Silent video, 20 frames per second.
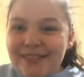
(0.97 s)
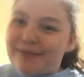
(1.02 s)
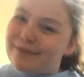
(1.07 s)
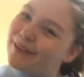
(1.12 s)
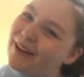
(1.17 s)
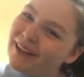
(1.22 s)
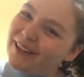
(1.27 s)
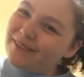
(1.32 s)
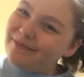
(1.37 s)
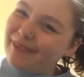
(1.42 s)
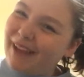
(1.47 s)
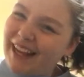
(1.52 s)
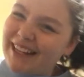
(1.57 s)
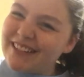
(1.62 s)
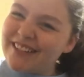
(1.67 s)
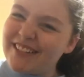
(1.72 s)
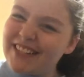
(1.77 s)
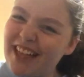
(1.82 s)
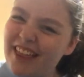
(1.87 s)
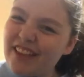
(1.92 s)
welcome back
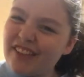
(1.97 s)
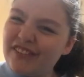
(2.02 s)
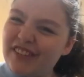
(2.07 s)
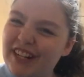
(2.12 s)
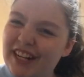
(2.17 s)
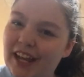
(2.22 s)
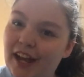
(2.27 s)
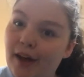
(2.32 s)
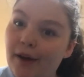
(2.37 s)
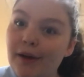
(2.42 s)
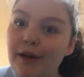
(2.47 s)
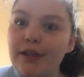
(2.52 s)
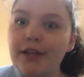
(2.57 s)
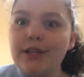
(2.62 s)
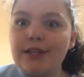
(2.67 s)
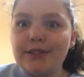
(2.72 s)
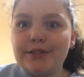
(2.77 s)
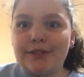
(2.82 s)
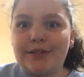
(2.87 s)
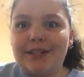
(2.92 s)
to another video.
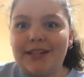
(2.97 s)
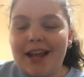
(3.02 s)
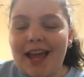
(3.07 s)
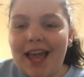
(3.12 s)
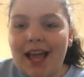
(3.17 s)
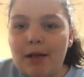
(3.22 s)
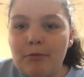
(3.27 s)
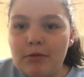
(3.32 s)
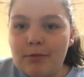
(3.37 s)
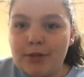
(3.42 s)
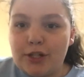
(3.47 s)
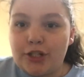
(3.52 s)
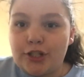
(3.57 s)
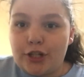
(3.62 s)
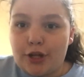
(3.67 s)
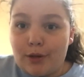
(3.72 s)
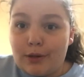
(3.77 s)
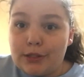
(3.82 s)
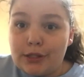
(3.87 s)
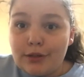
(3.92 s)
So today I'm going to be
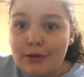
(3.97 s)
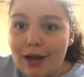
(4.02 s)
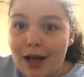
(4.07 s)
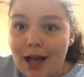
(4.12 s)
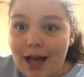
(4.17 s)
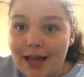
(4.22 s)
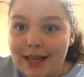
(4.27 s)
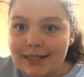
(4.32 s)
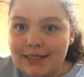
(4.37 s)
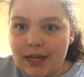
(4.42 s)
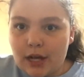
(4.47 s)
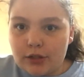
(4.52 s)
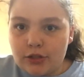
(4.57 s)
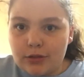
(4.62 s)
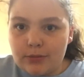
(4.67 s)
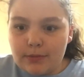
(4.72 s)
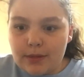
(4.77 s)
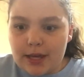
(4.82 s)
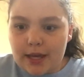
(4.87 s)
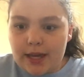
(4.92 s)
showing you guys how
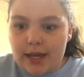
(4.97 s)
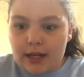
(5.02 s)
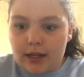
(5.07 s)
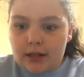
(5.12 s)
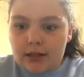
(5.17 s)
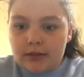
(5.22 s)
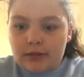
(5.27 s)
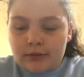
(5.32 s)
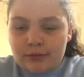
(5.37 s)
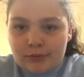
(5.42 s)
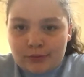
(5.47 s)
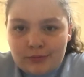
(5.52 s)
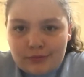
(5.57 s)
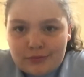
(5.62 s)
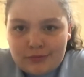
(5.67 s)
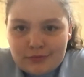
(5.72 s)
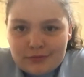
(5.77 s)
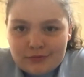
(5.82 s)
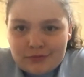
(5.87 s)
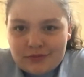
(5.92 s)
to make
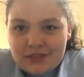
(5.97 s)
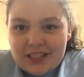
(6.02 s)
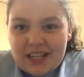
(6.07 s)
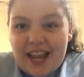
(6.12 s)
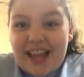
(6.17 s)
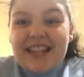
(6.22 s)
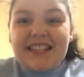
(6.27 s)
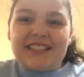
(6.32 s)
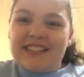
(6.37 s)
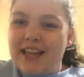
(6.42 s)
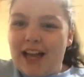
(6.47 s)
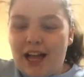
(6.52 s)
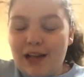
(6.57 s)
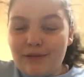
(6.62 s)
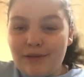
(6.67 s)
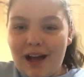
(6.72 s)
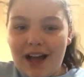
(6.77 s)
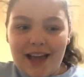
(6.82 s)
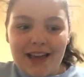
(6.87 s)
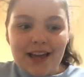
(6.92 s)
a
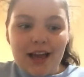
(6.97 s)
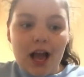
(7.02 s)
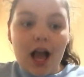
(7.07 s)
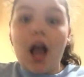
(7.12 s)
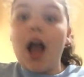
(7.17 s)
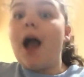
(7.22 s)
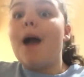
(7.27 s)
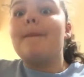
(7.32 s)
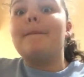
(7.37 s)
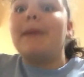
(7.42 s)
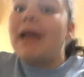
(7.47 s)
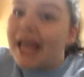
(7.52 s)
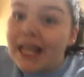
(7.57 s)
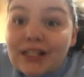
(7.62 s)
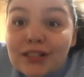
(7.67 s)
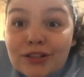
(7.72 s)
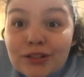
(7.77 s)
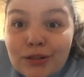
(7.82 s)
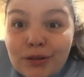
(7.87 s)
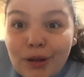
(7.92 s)
DIY
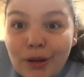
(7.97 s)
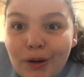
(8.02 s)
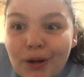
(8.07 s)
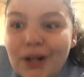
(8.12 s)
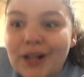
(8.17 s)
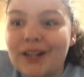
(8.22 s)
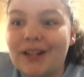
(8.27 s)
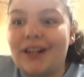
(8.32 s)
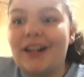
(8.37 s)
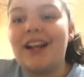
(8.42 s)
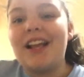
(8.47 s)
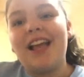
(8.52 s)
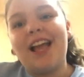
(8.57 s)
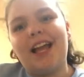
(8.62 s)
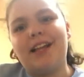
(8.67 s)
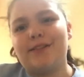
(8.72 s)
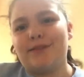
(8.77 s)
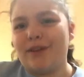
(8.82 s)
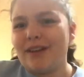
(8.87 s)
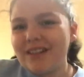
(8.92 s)
pencil holder.
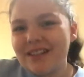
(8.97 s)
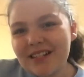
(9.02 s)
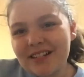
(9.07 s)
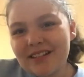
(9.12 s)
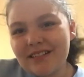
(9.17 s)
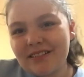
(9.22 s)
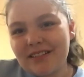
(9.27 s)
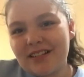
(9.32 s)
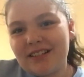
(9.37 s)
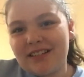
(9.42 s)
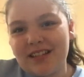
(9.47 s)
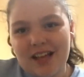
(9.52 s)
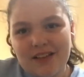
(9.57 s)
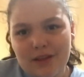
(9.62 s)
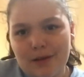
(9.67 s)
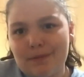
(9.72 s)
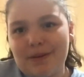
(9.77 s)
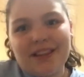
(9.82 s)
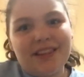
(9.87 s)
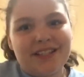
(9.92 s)
And you already could tell
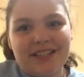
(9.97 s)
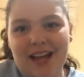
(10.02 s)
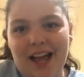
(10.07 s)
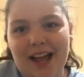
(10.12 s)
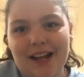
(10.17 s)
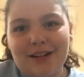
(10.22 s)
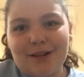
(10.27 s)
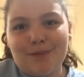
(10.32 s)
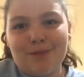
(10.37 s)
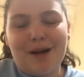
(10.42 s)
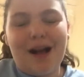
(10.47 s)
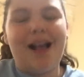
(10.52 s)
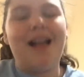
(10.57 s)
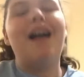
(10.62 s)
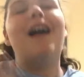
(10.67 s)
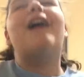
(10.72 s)
that by the title, but